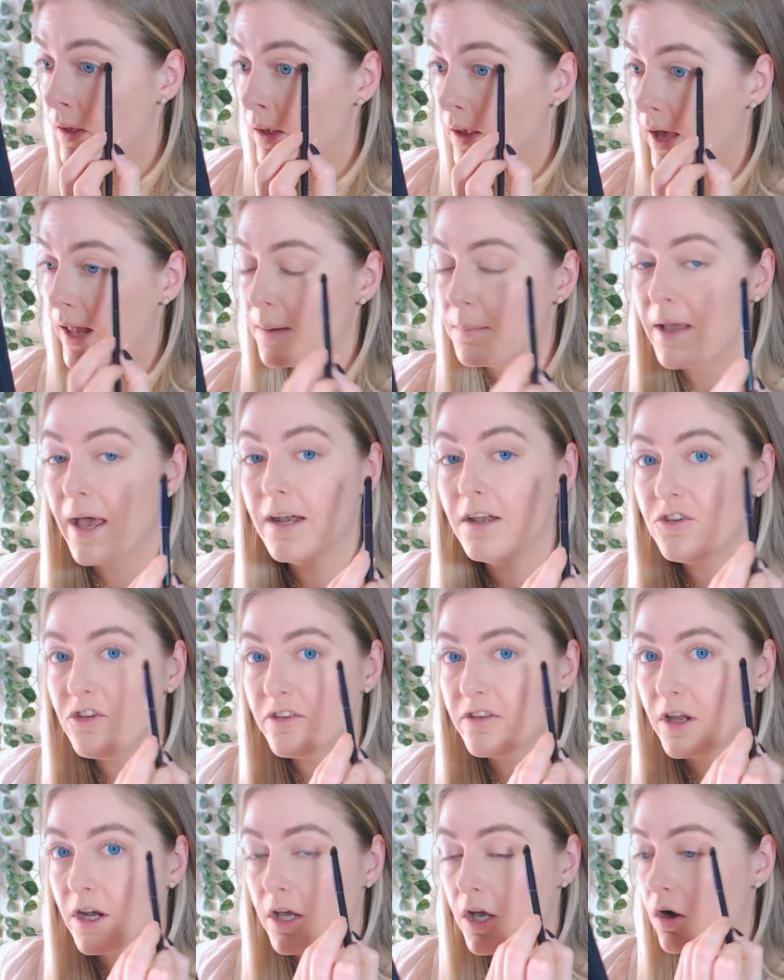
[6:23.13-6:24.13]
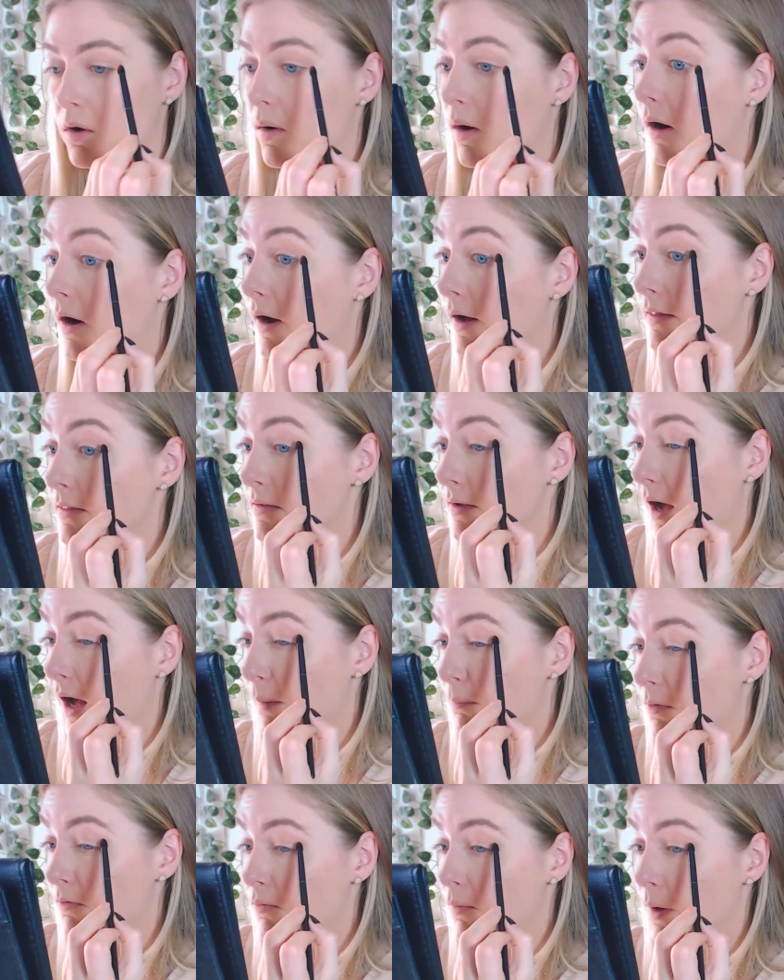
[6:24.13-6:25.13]
And I'm kind of just going to go on
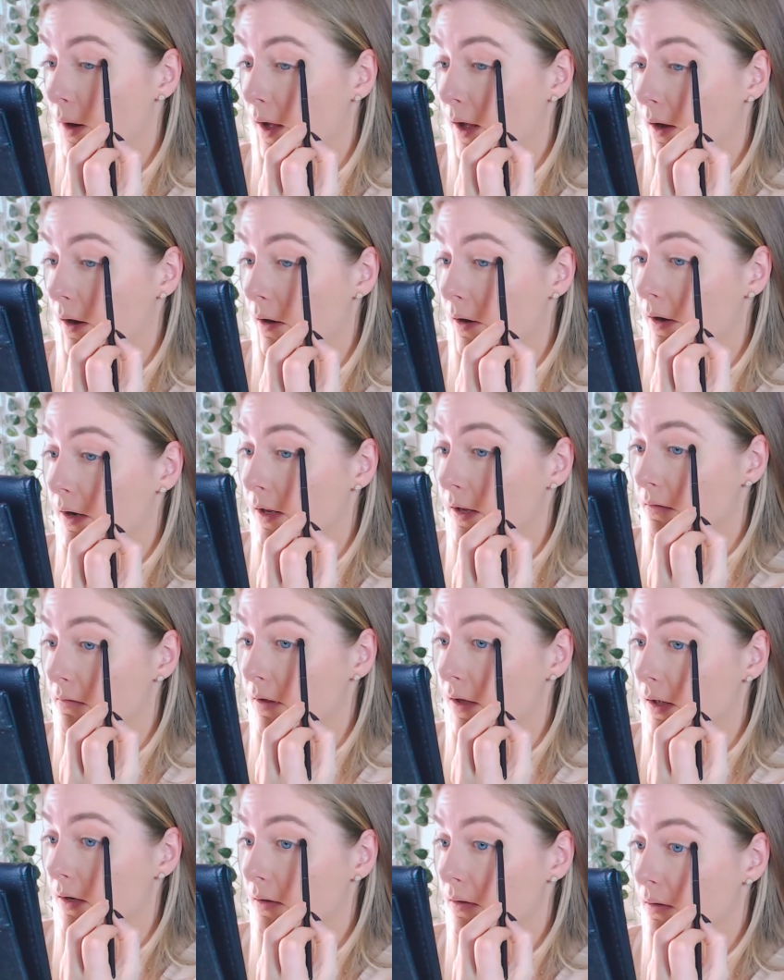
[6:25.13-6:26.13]
top of what I already did.